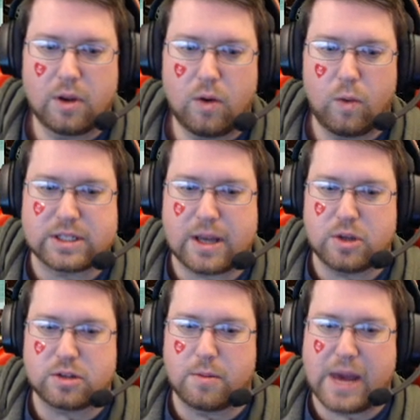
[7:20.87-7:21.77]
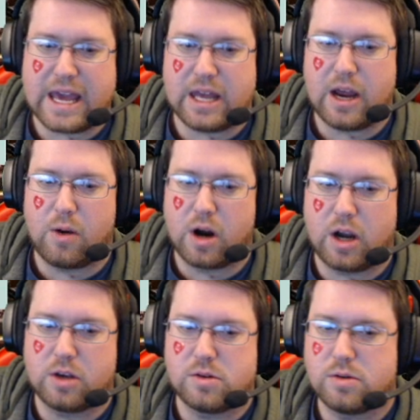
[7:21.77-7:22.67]
What's up, musical man? How are
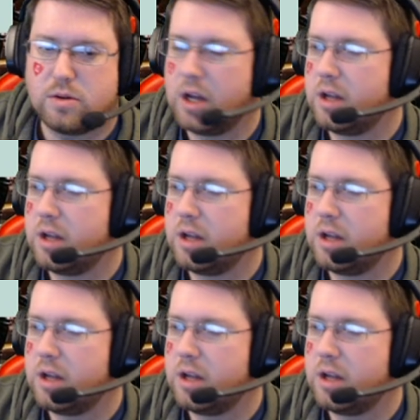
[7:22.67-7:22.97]
you?